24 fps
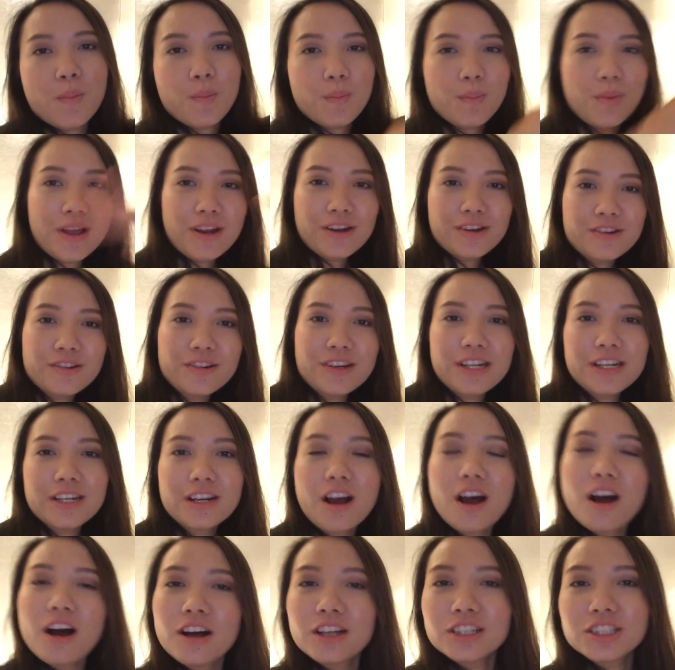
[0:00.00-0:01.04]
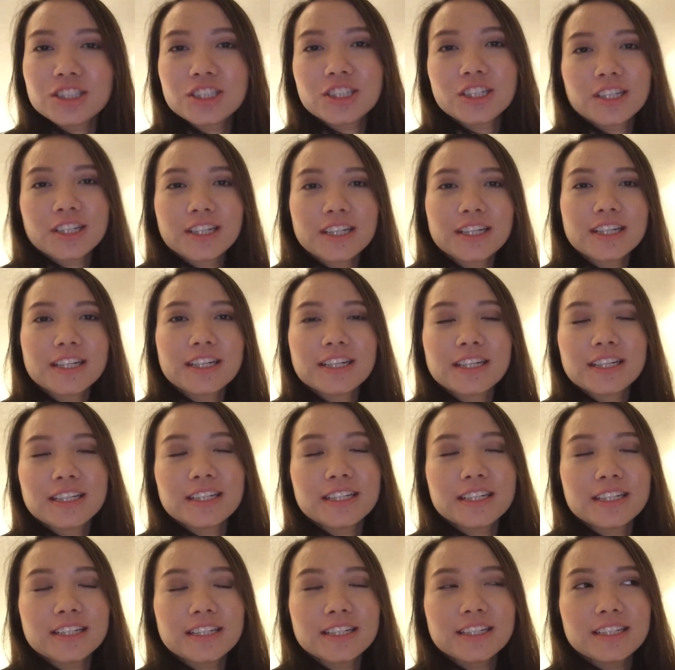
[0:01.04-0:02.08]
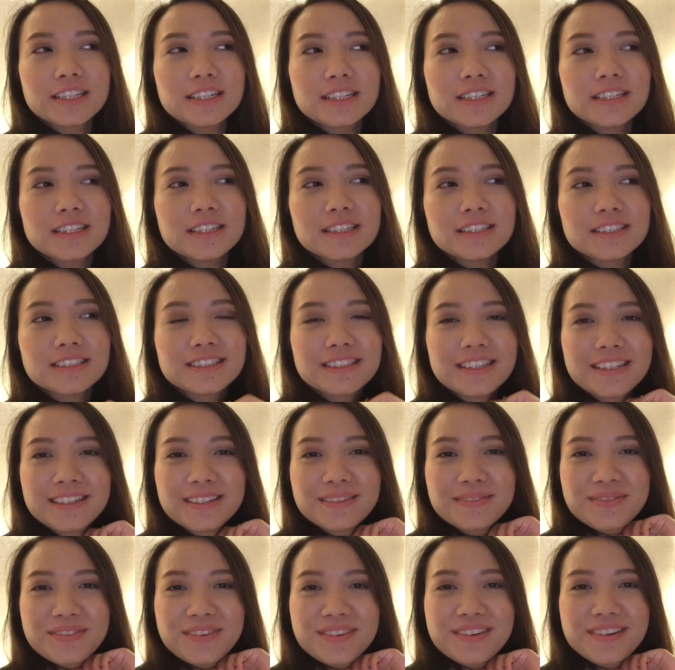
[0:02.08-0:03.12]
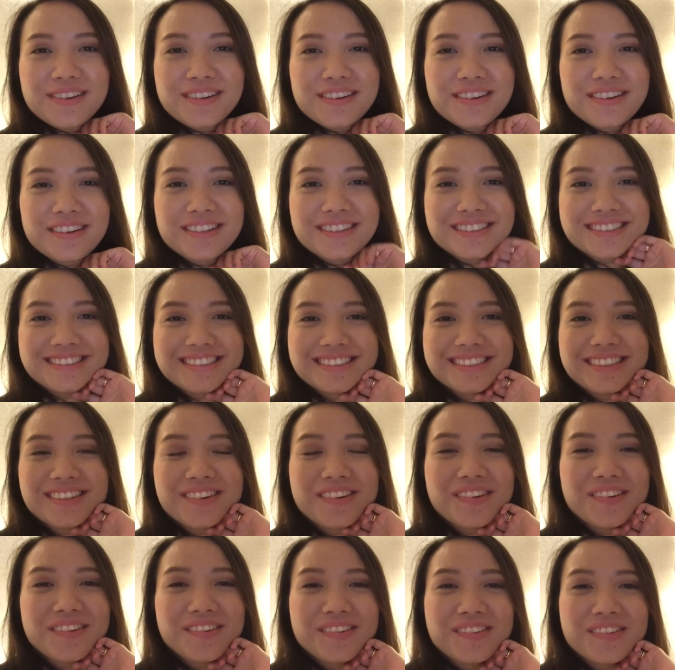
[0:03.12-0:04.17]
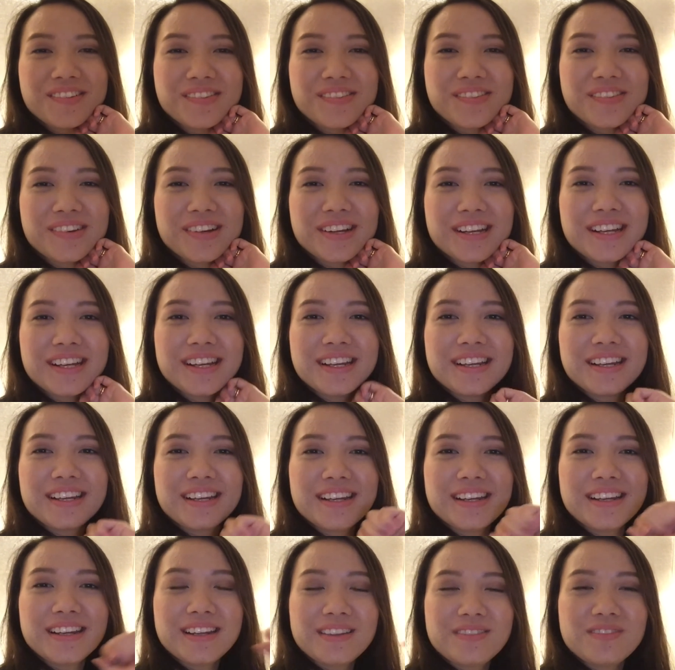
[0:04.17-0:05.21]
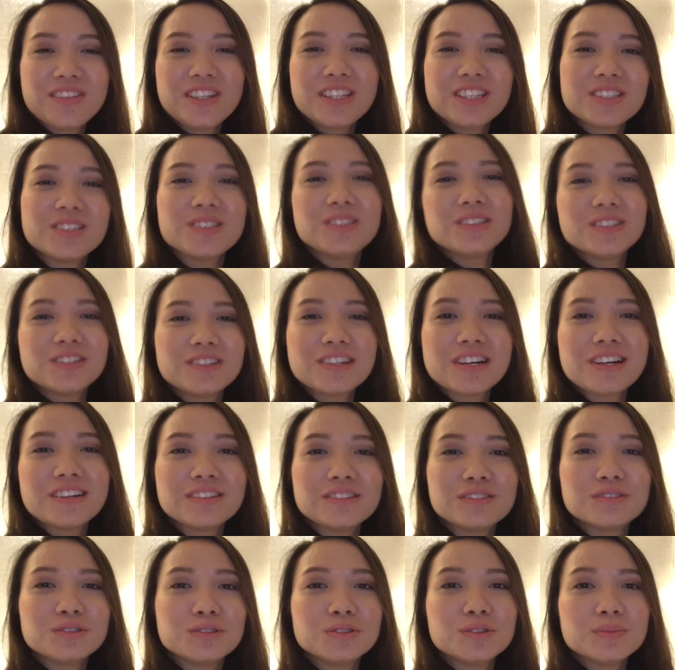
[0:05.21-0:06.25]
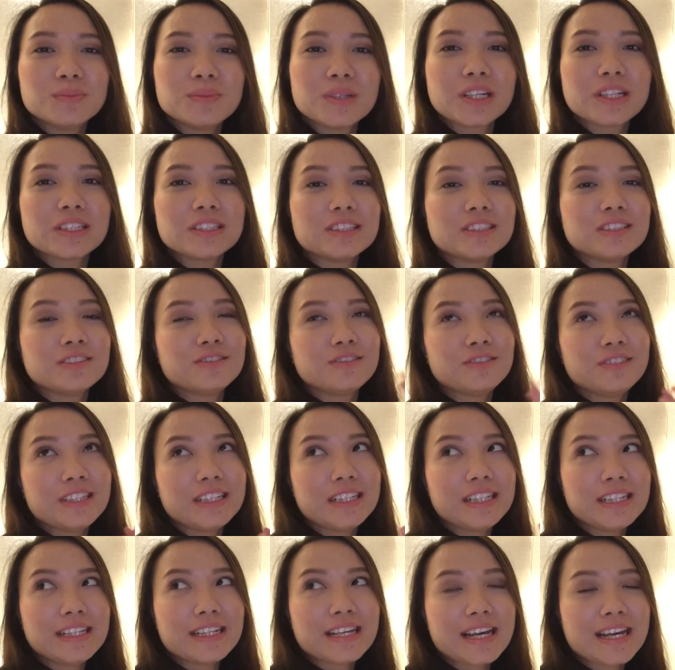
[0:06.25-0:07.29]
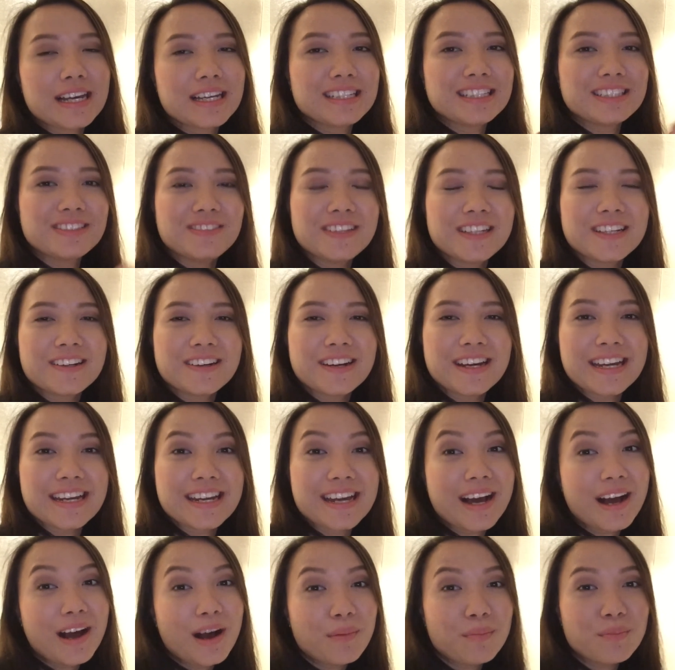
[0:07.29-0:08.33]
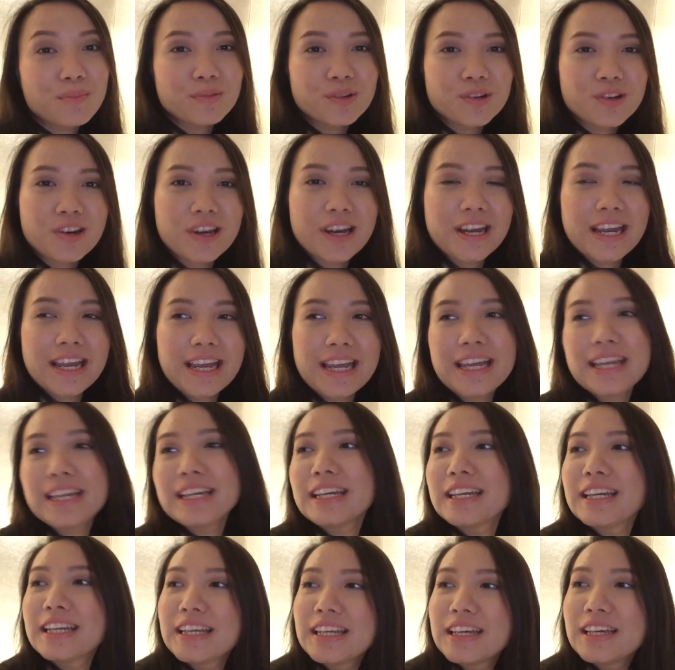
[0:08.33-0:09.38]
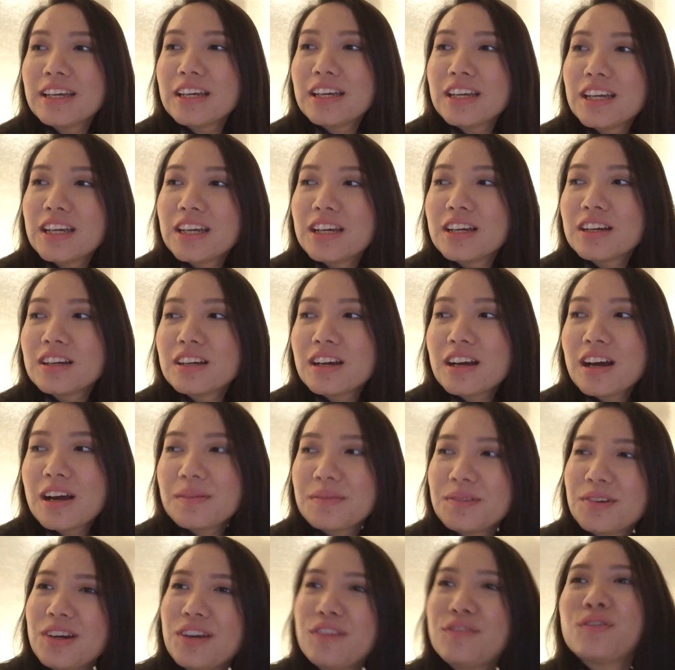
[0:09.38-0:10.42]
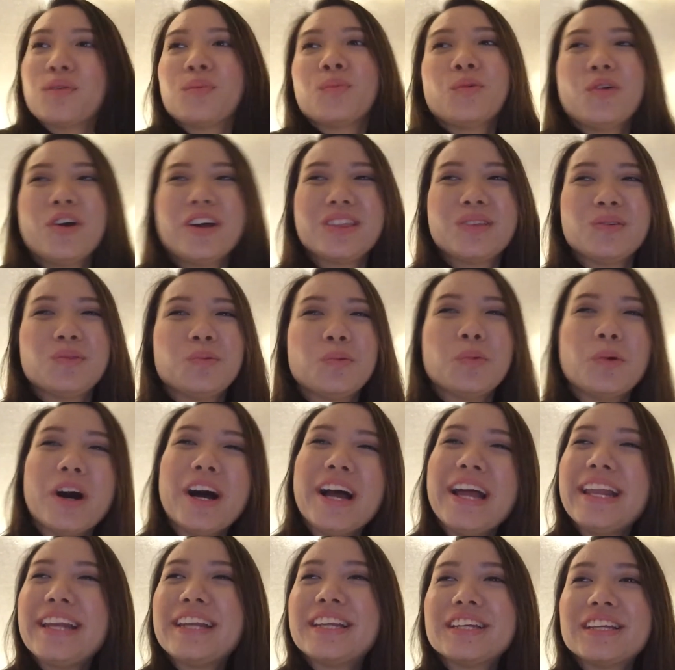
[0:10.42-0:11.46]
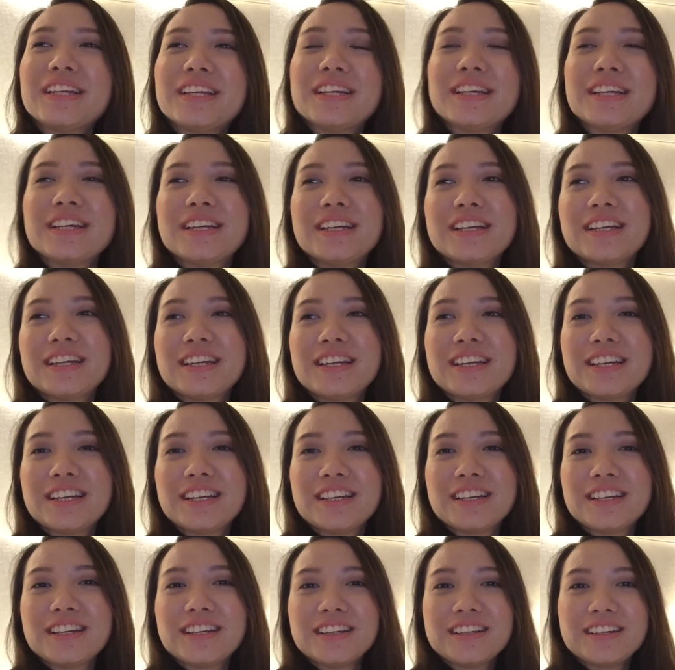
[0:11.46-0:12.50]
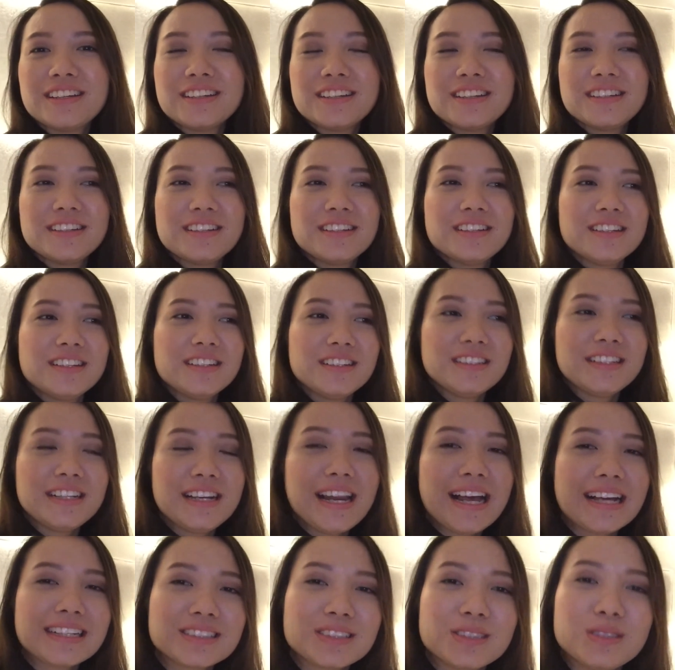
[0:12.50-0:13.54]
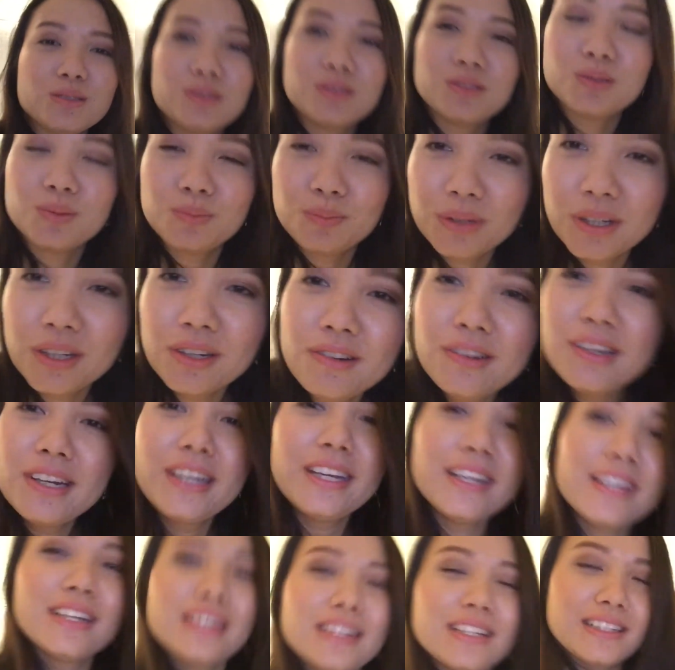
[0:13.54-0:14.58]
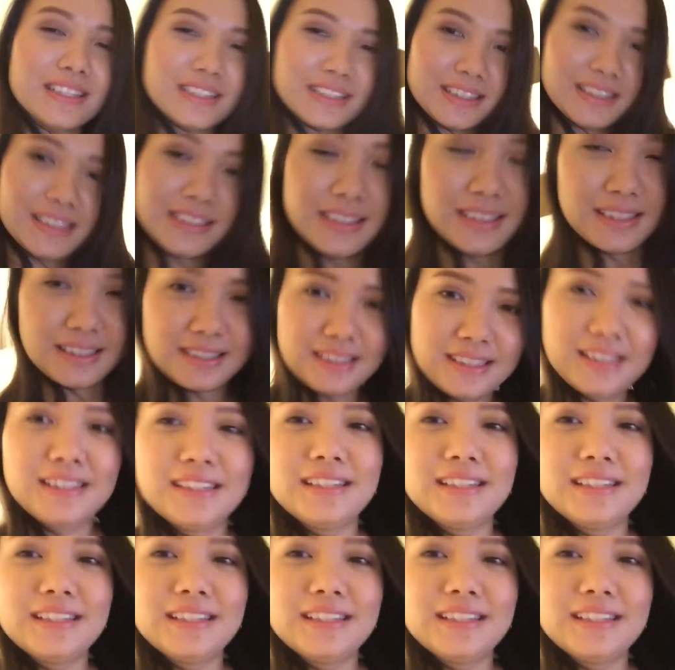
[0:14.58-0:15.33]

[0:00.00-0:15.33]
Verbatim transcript: Mandarin Orchard, Singapore. So, let me show you around the room because it's really nice. We got an upgrade. Upgrade from what to what? Deluxe to superior. Deluxe to superior.